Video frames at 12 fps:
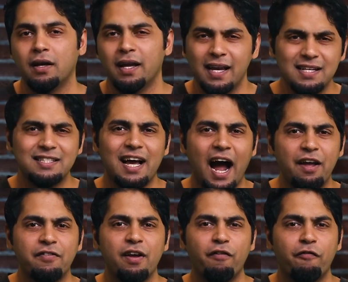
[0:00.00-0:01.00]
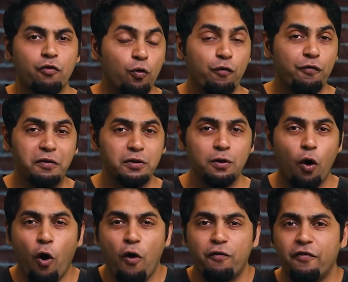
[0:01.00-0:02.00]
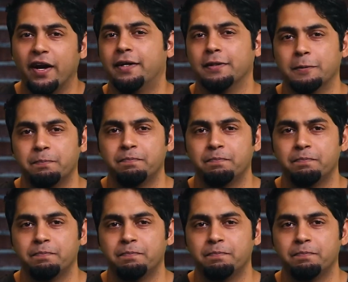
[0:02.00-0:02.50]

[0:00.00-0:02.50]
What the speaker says: Is IVF fruitful or fatal?